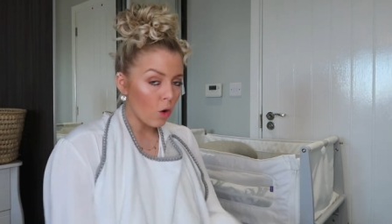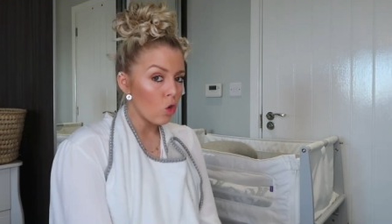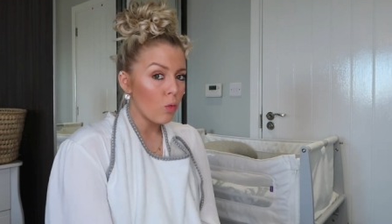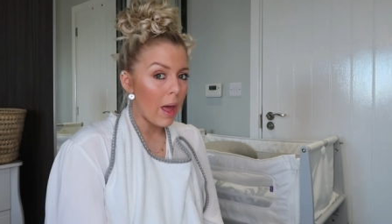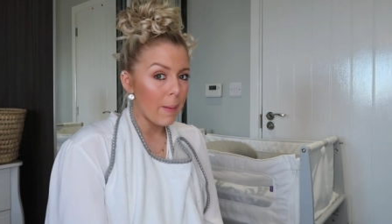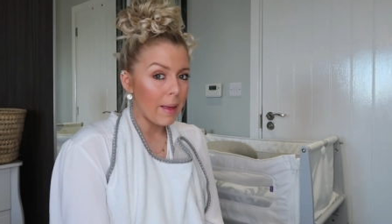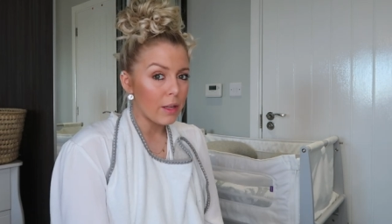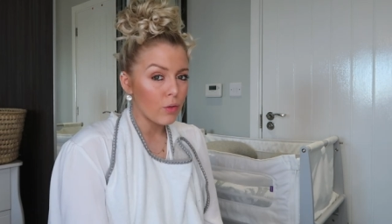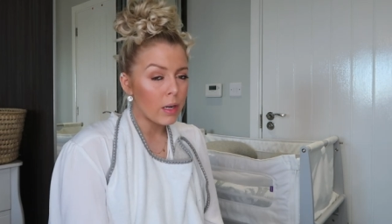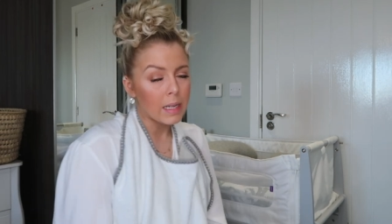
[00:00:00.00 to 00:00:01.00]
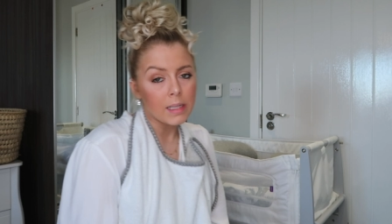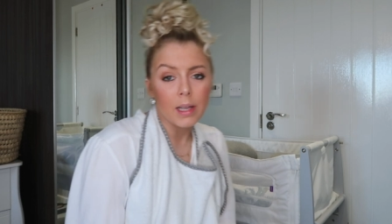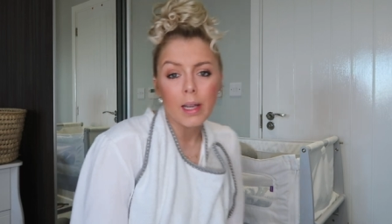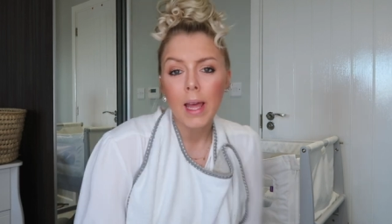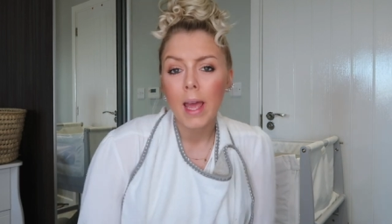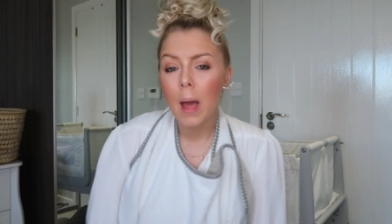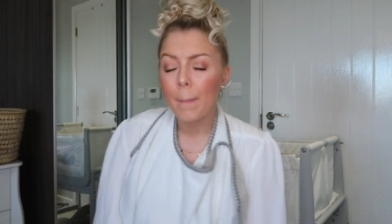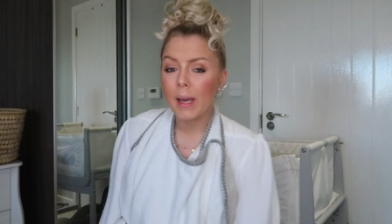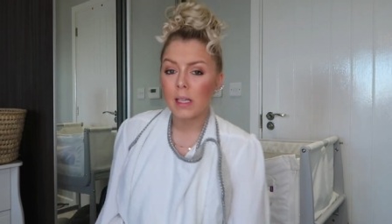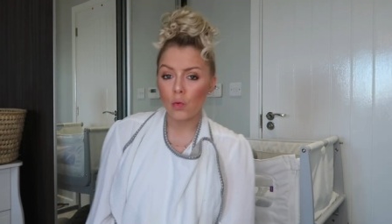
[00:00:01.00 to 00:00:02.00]
for all babies, realistically. I
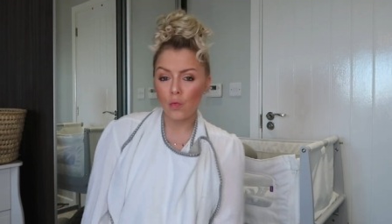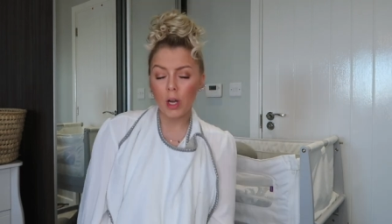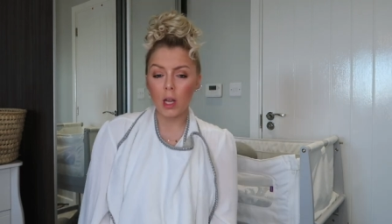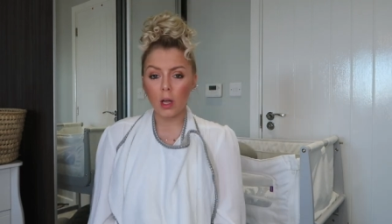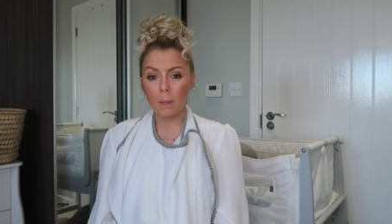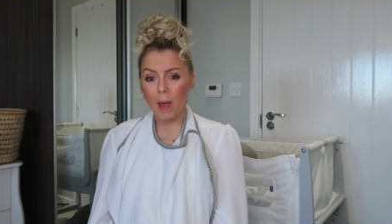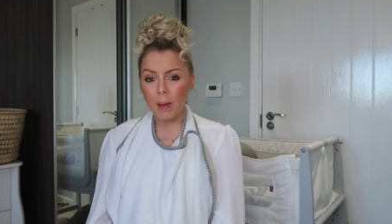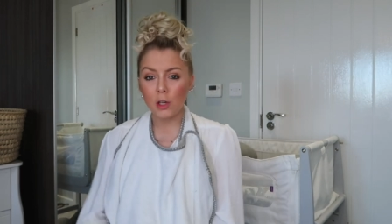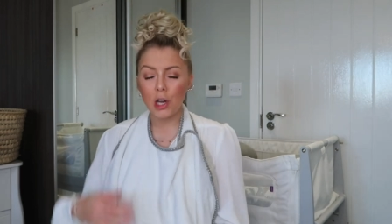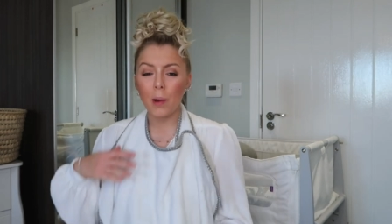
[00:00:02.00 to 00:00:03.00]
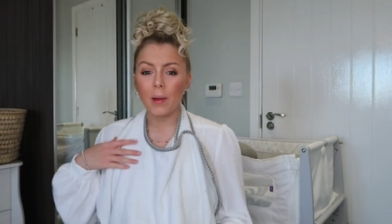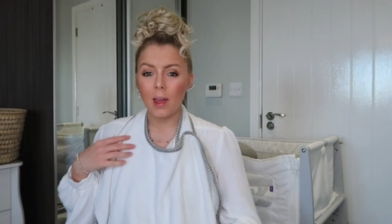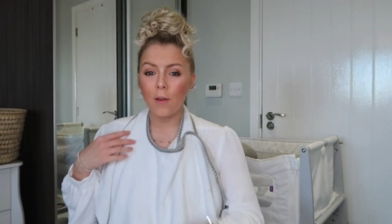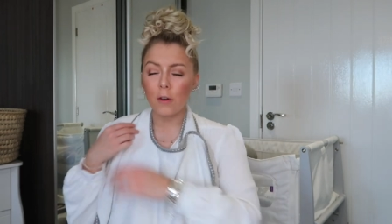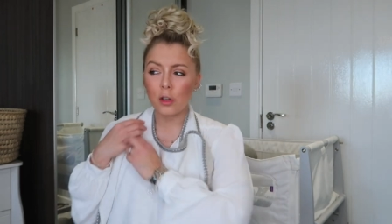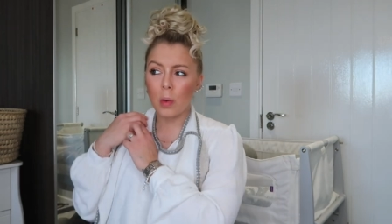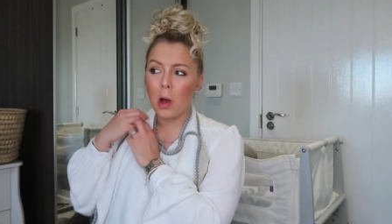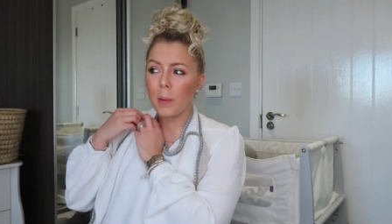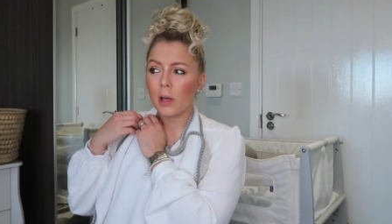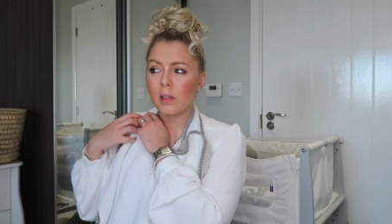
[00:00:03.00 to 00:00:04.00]
mean, it's a really good baby shower gift as
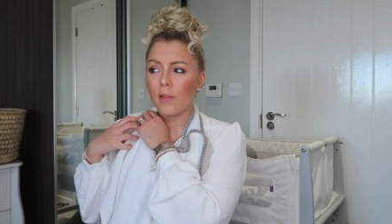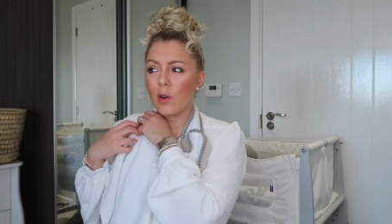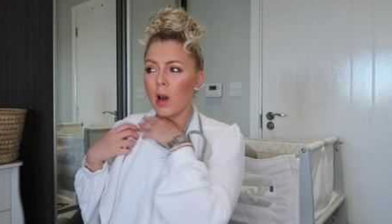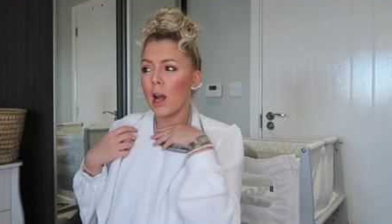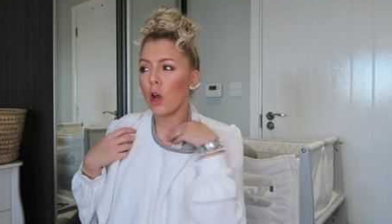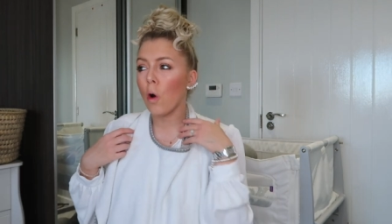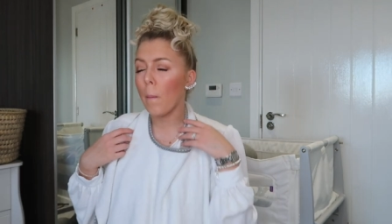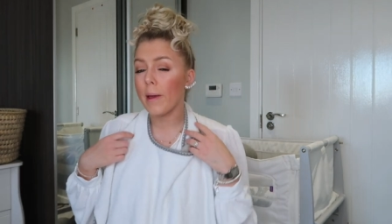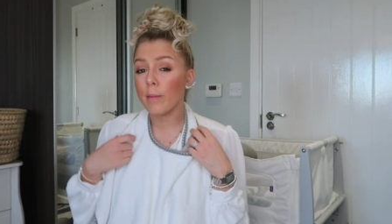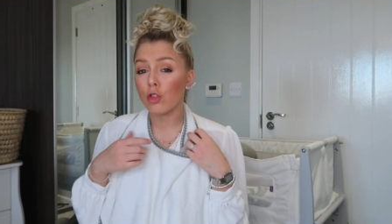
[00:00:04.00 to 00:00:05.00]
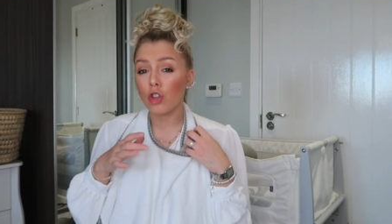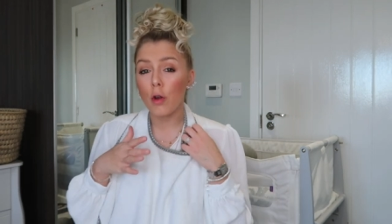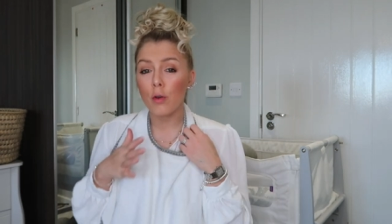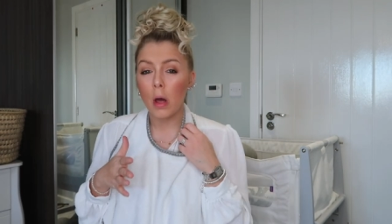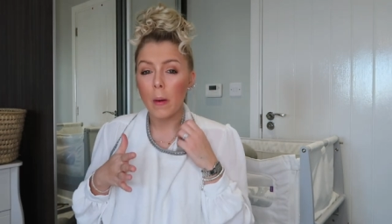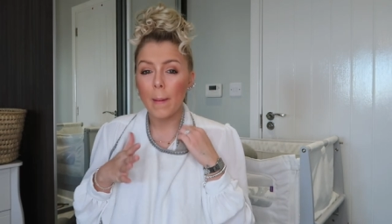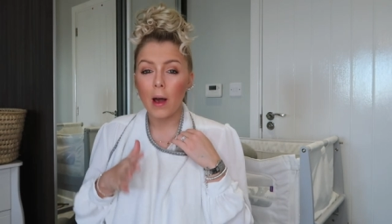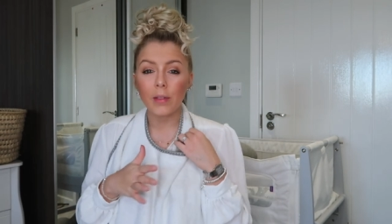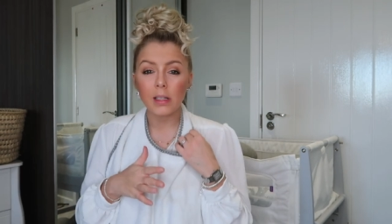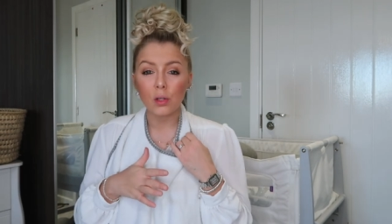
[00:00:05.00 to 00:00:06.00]
well because I feel like a lot of people don't know
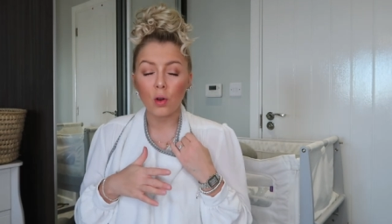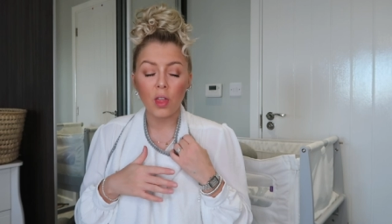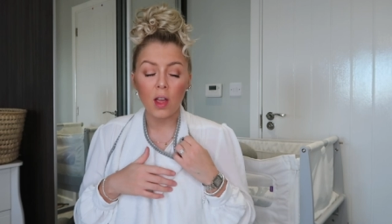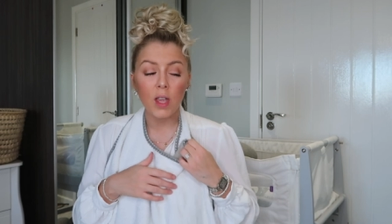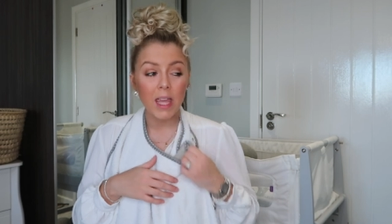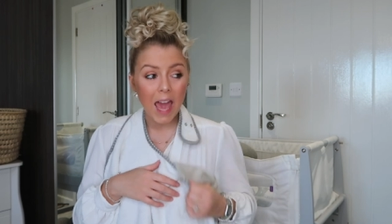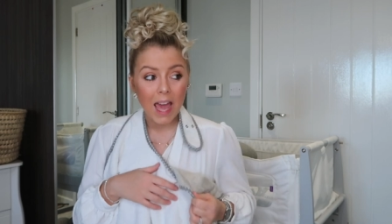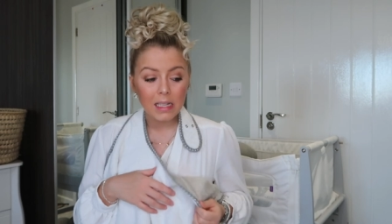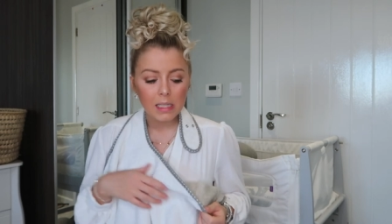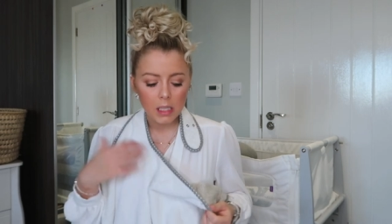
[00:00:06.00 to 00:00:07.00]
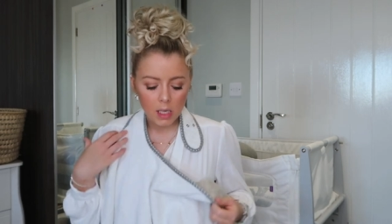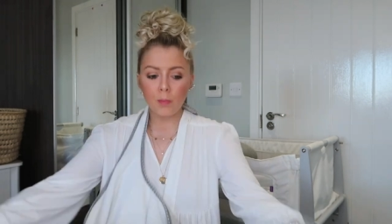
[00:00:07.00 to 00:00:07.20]
about this sort of thing yet.